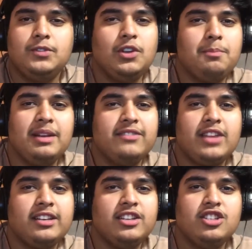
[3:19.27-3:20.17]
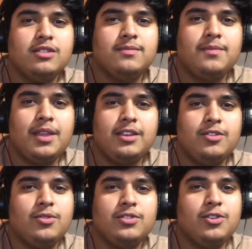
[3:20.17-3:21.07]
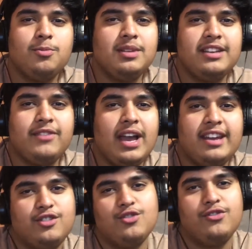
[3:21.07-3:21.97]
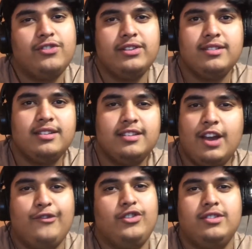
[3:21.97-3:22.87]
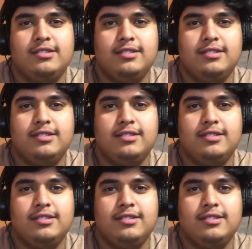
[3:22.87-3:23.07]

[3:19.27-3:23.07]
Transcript: You didn't believe that, did you? You don't believe I had a girlfriend ever.